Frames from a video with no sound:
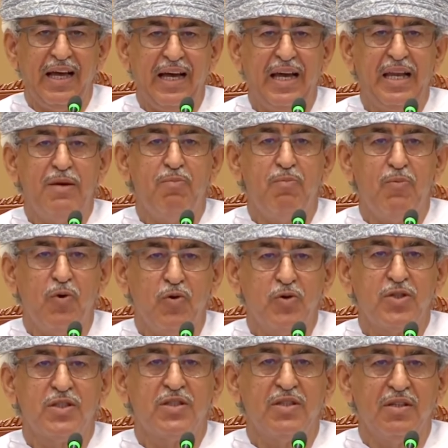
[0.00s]
And
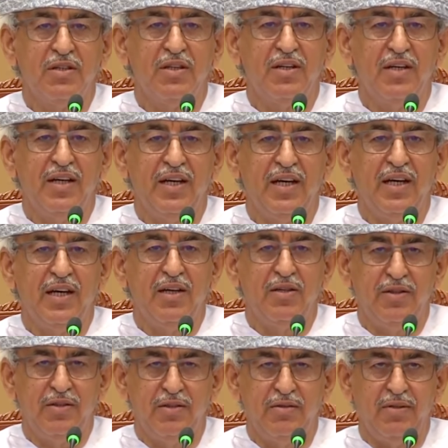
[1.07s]
most,
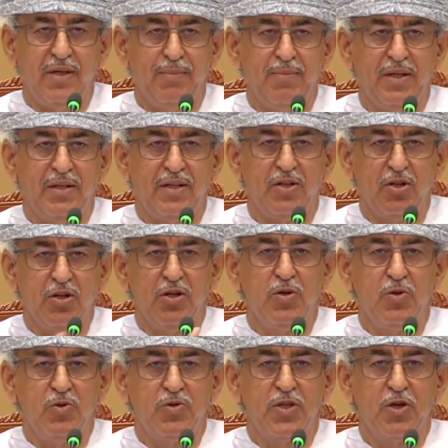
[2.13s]
the good
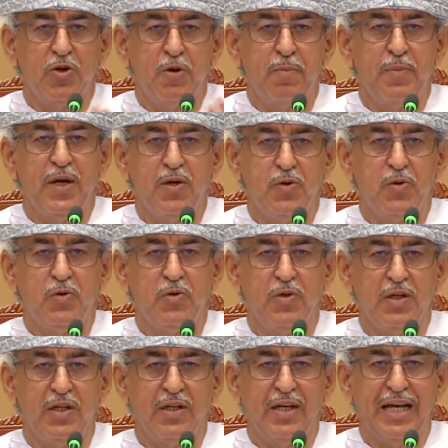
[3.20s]
news, the European
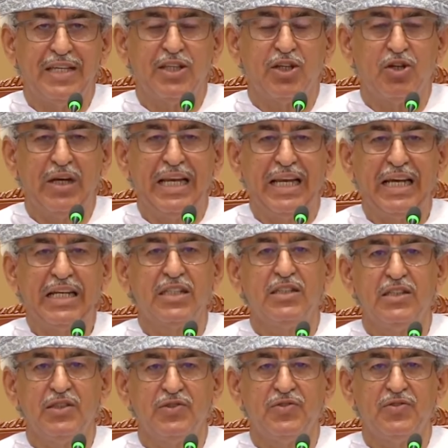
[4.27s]
Union as a
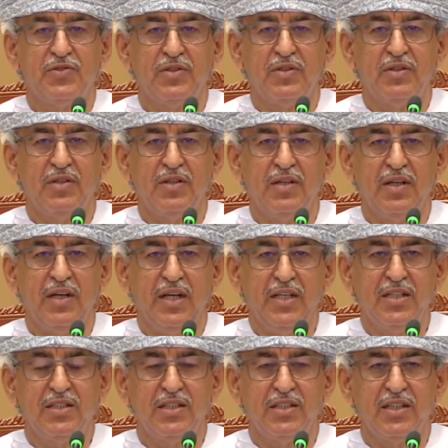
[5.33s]
collective
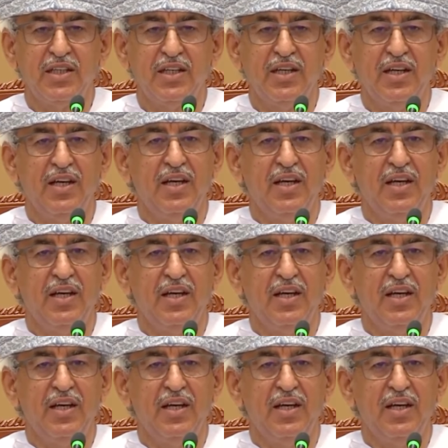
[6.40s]
entity,